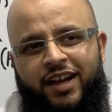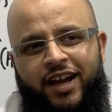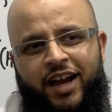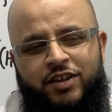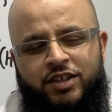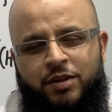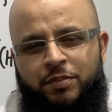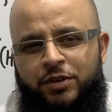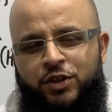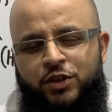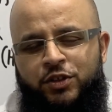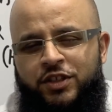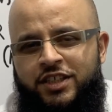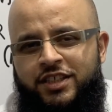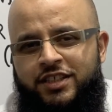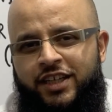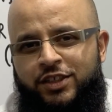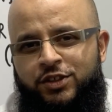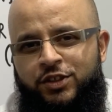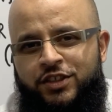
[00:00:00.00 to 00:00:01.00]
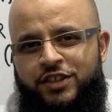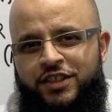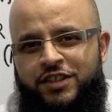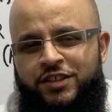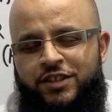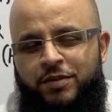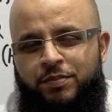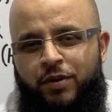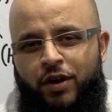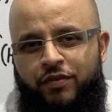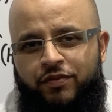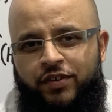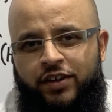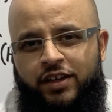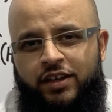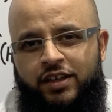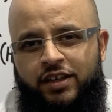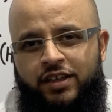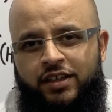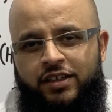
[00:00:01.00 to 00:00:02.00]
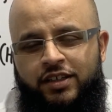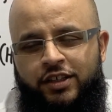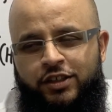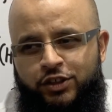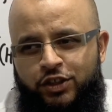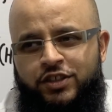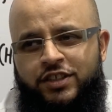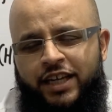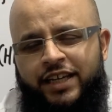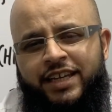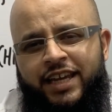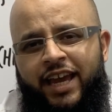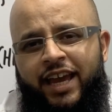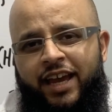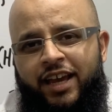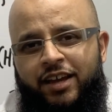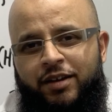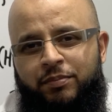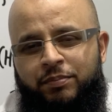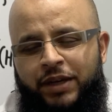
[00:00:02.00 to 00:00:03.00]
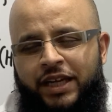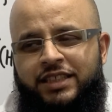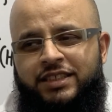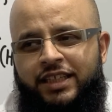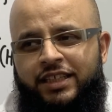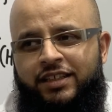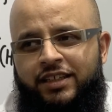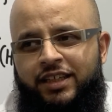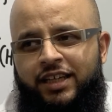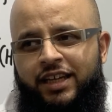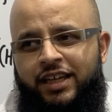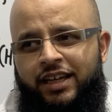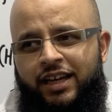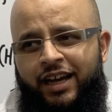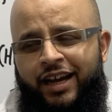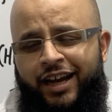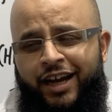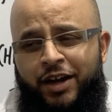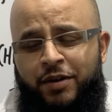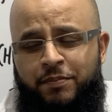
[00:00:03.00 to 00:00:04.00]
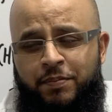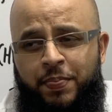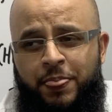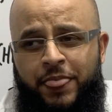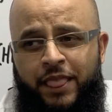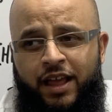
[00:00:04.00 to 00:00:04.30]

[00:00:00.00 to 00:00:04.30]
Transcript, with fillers: I was like, but you just said Jesus is a prophet. She's like, yeah, basically, um,